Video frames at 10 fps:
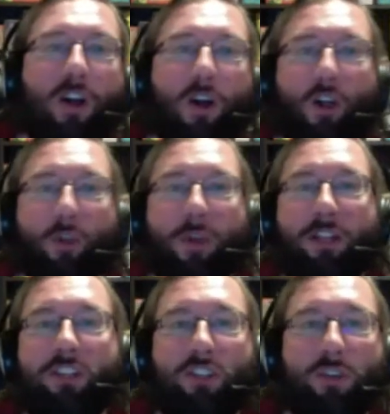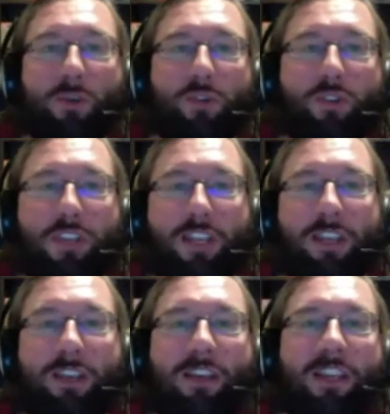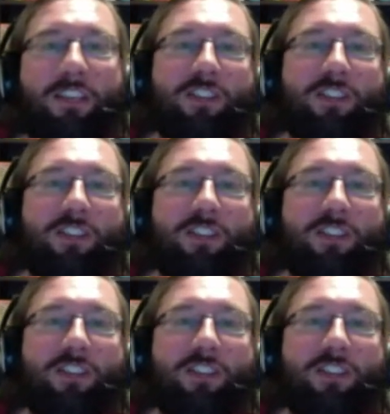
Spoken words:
all the way to the eastern